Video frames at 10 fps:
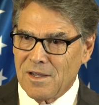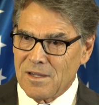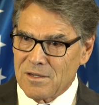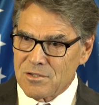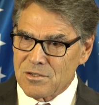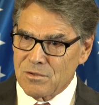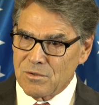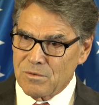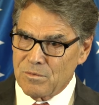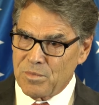is
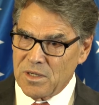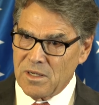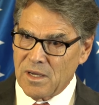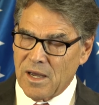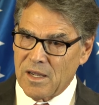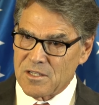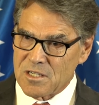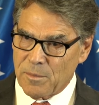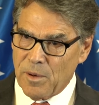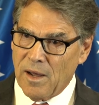to be a
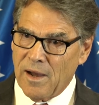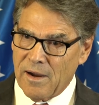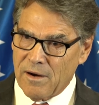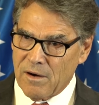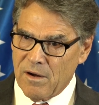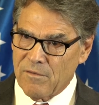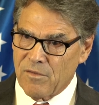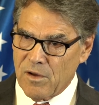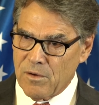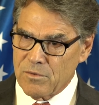supplier of
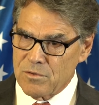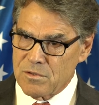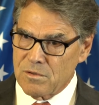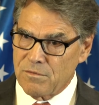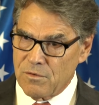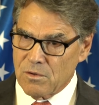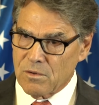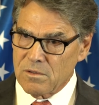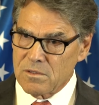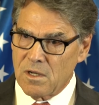those
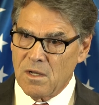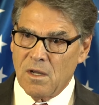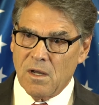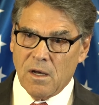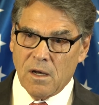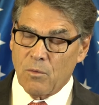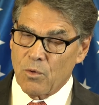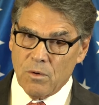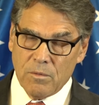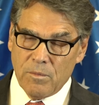fuels. Uh,
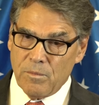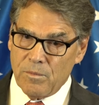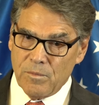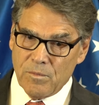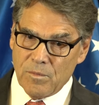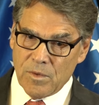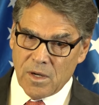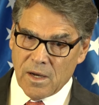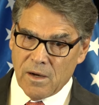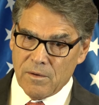we're
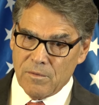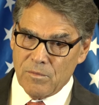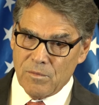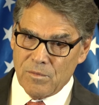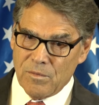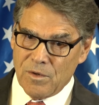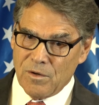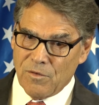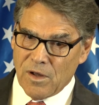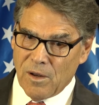now
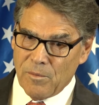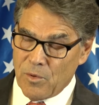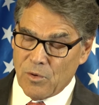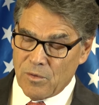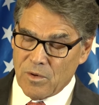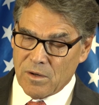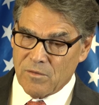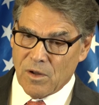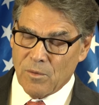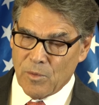or not
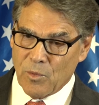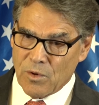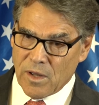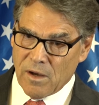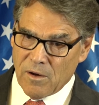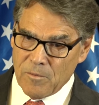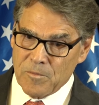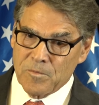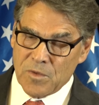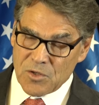developing, we're now
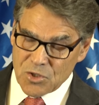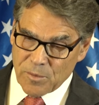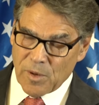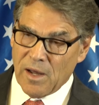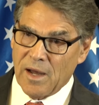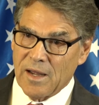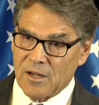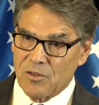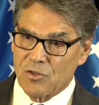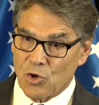
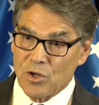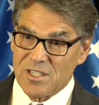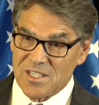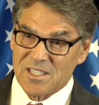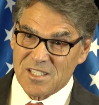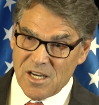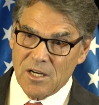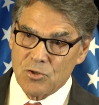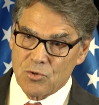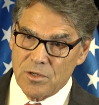supplying 36
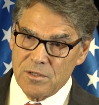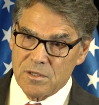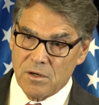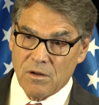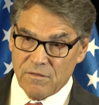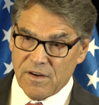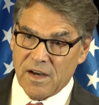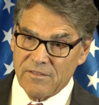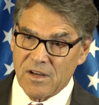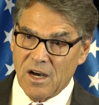countries on
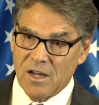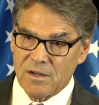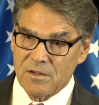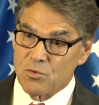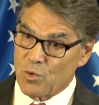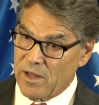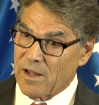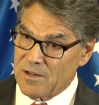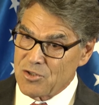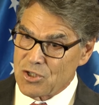five continents with
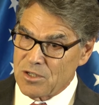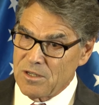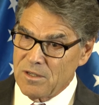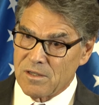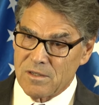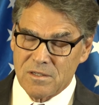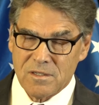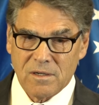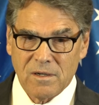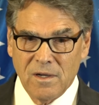LNG that's
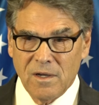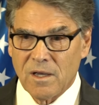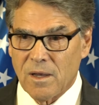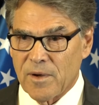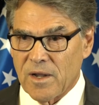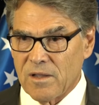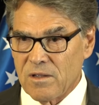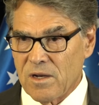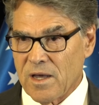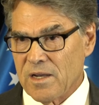uh, coming out of the
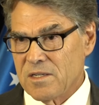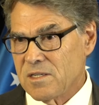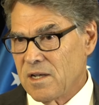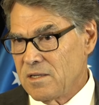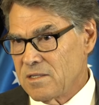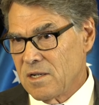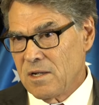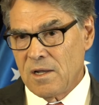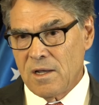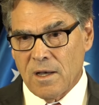United States.
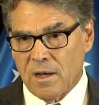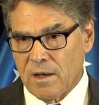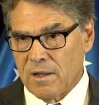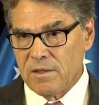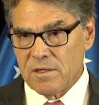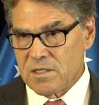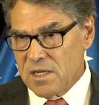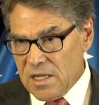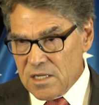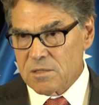Uh, this
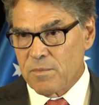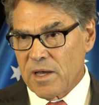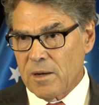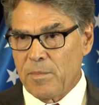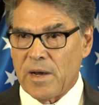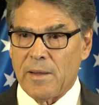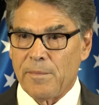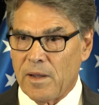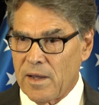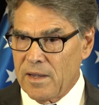East Med
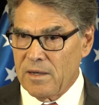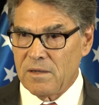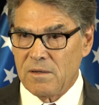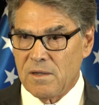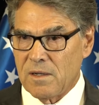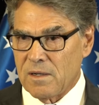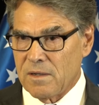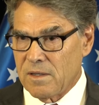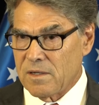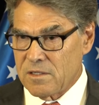pipeline
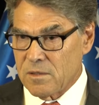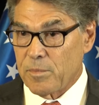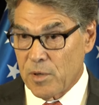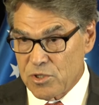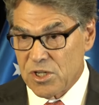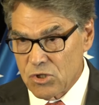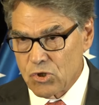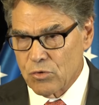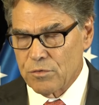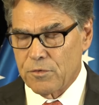that's a
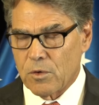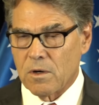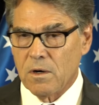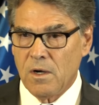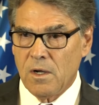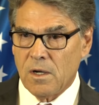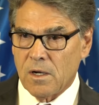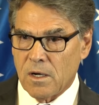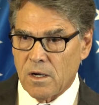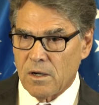potential for
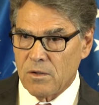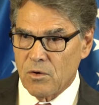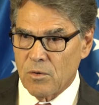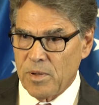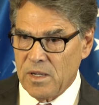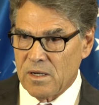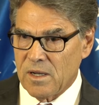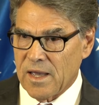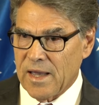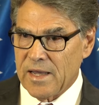uh, European
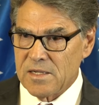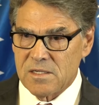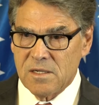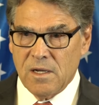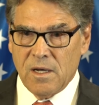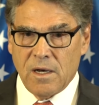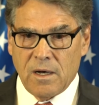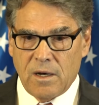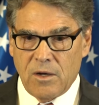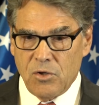gas.
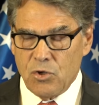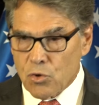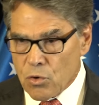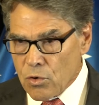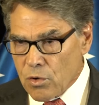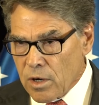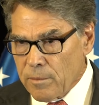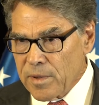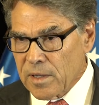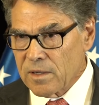Uh, your
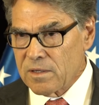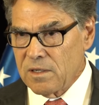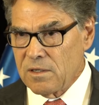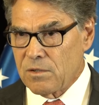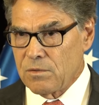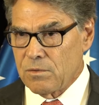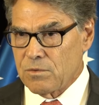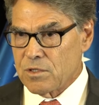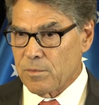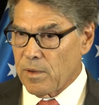ability
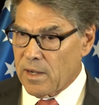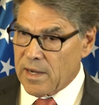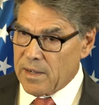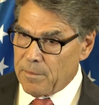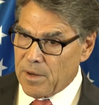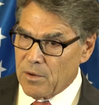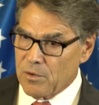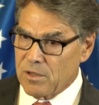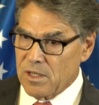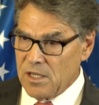to supply
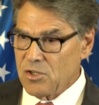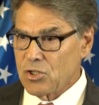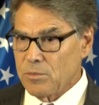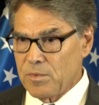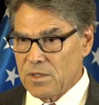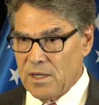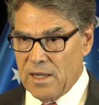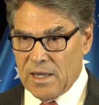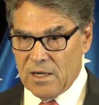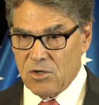both Egypt
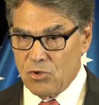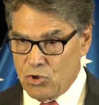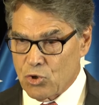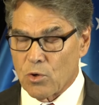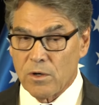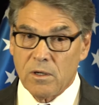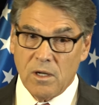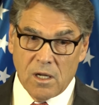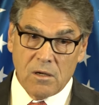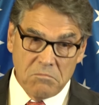and Jordan
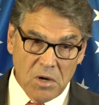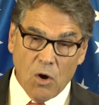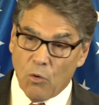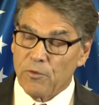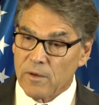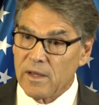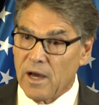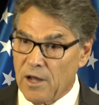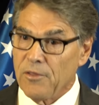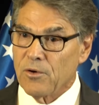and hopefully
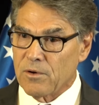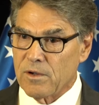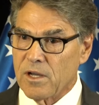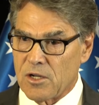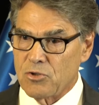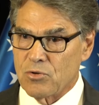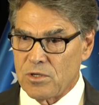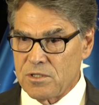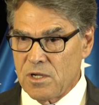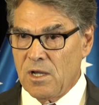other
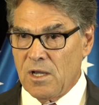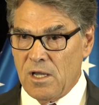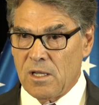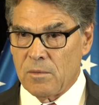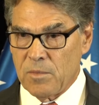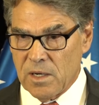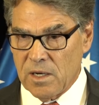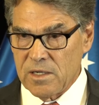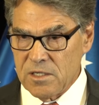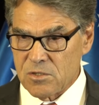countries in the
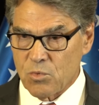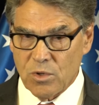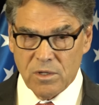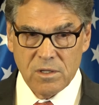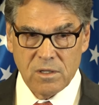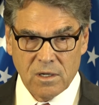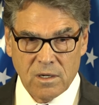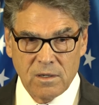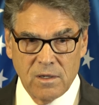Middle East with uh,